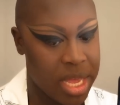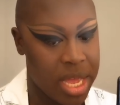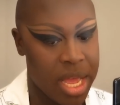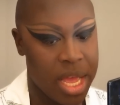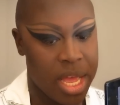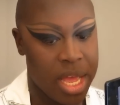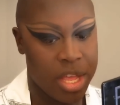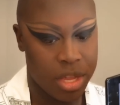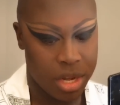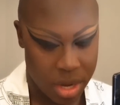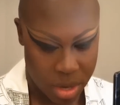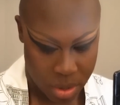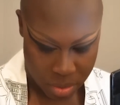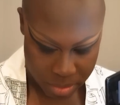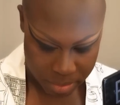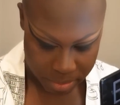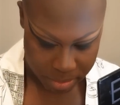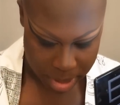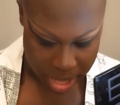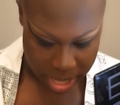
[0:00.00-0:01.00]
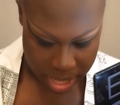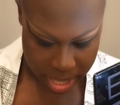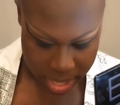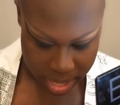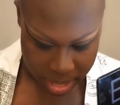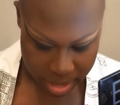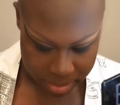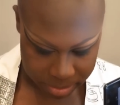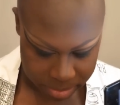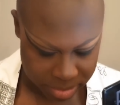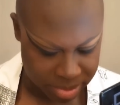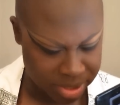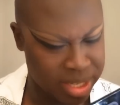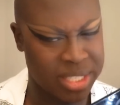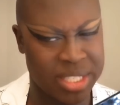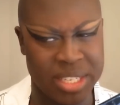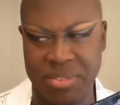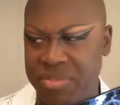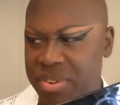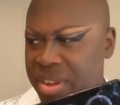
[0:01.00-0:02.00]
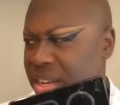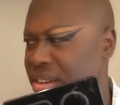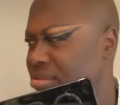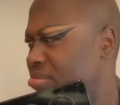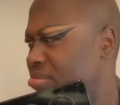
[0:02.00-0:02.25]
you know, is it fun?